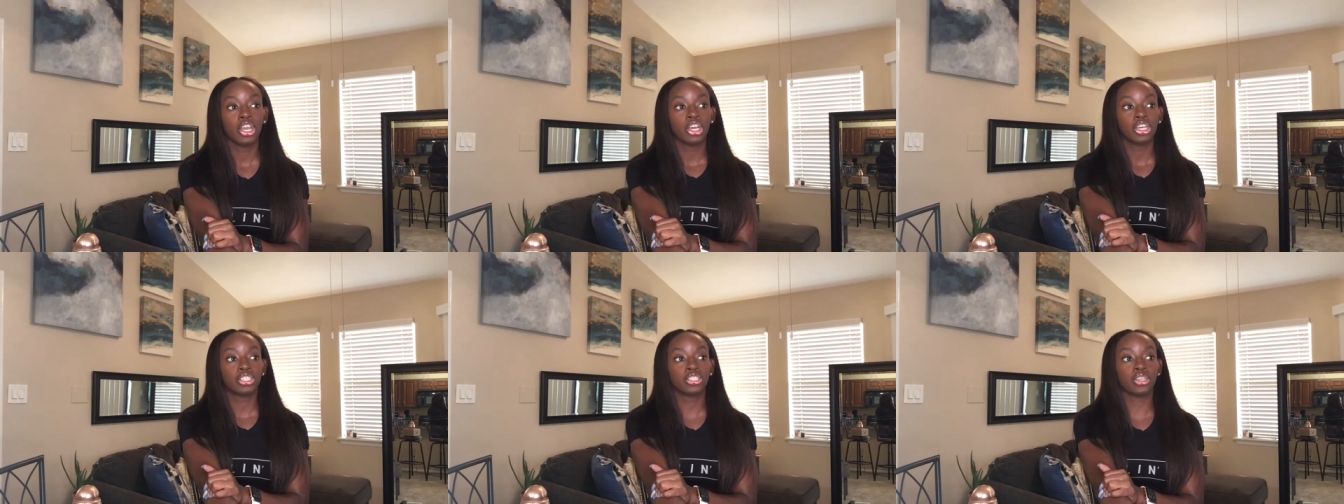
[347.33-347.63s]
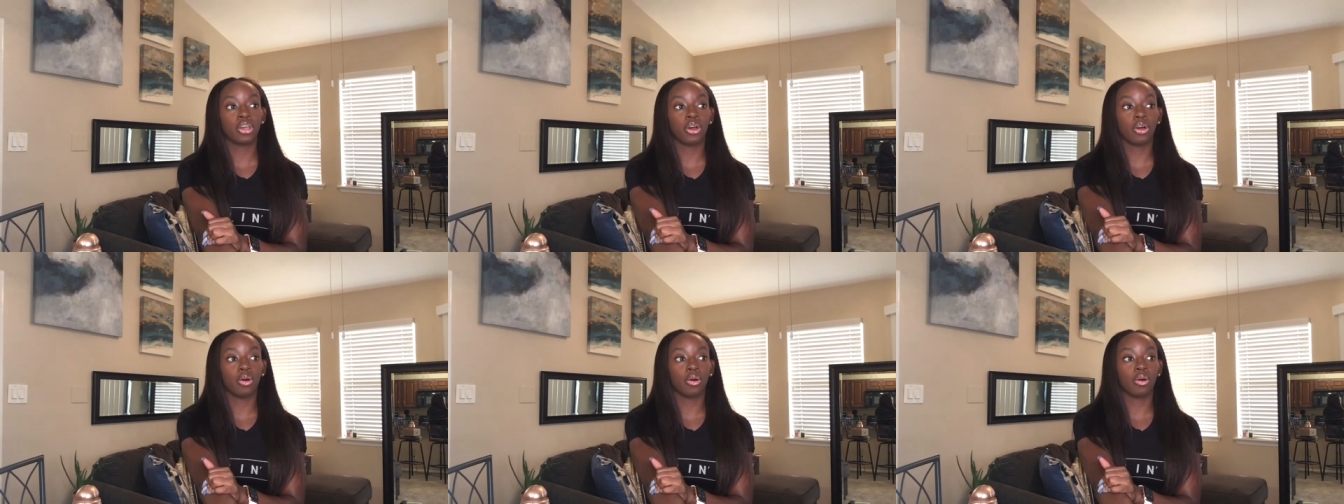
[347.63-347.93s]

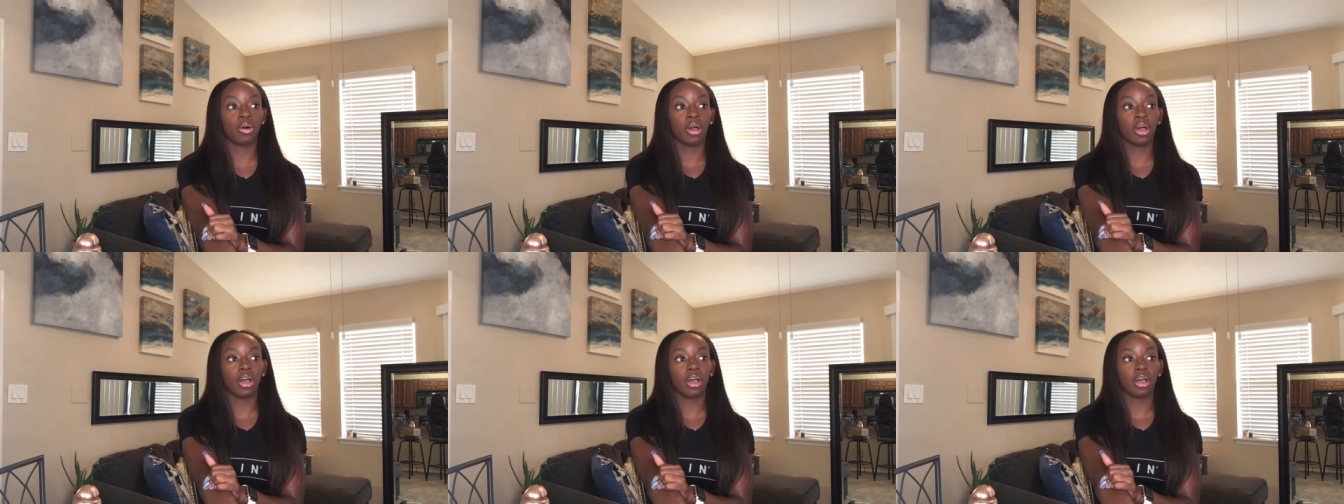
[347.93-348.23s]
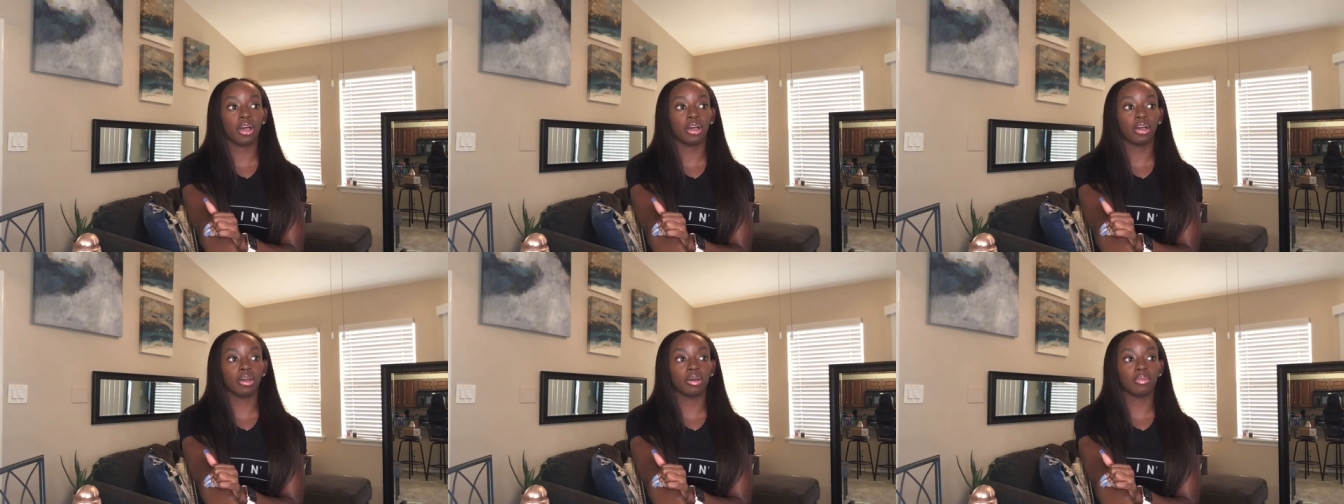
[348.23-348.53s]
So
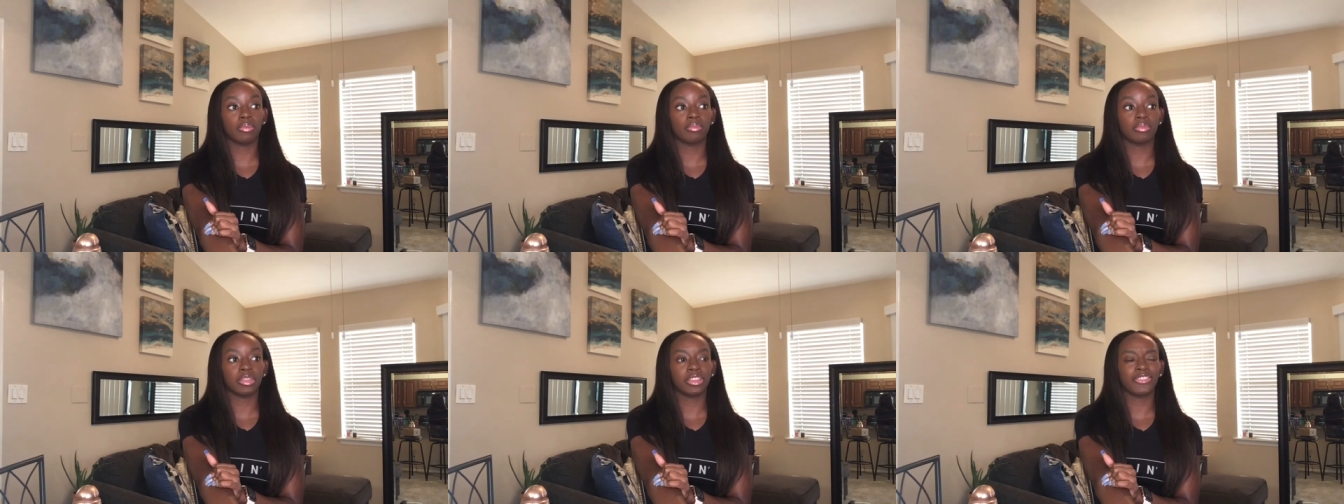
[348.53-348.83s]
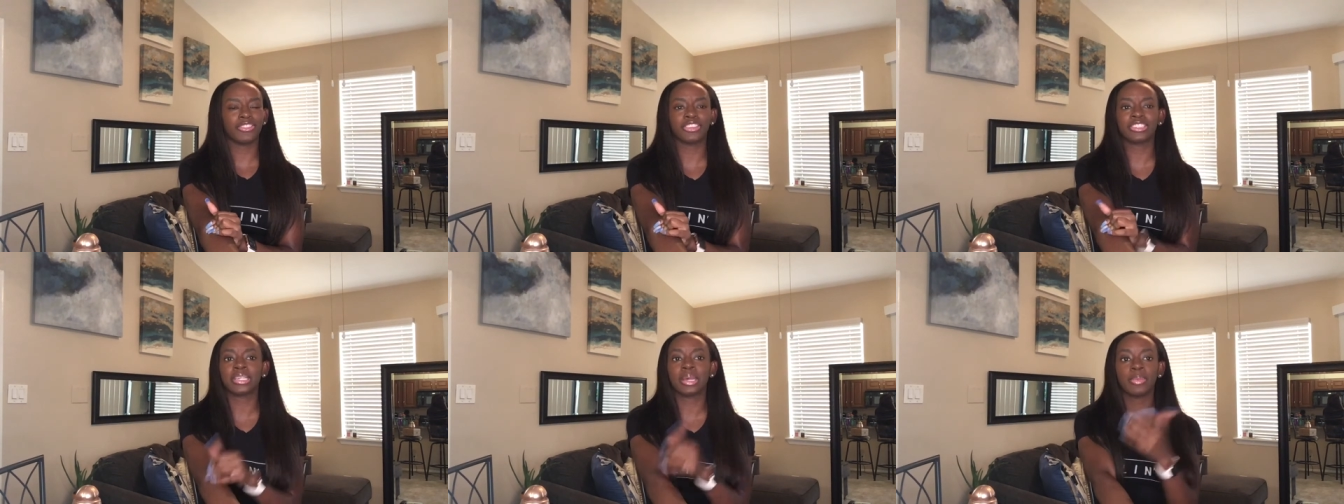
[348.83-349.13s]
the
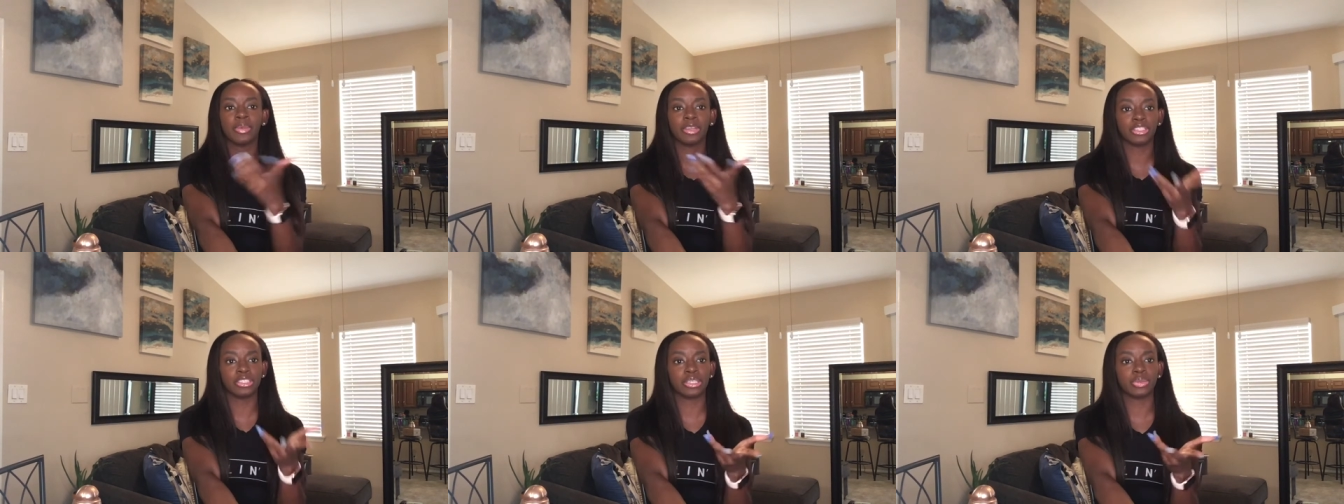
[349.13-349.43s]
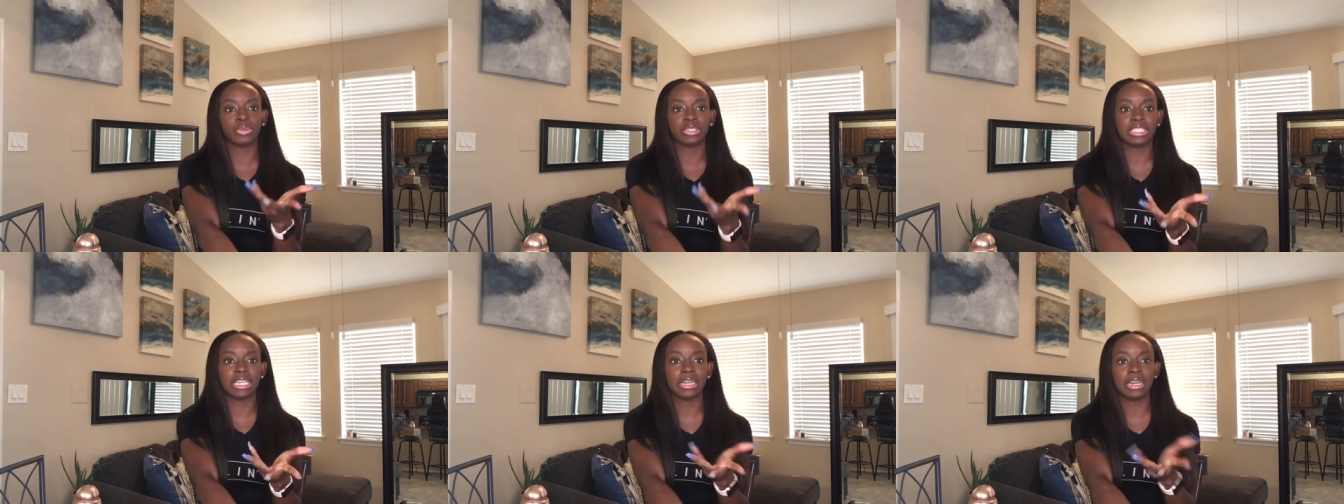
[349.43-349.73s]
first time I used it
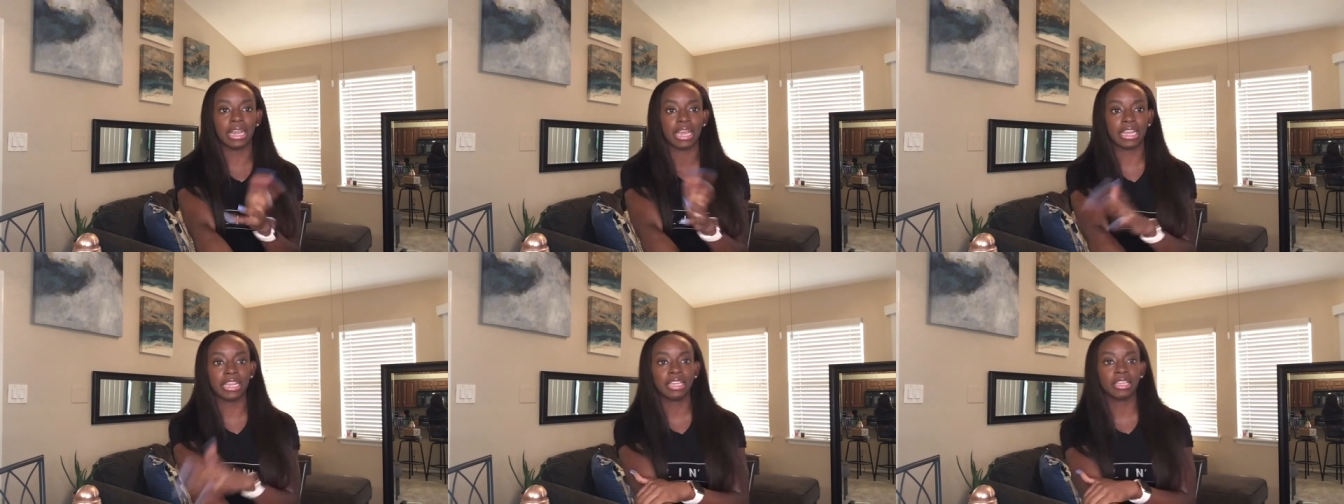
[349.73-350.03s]
was at night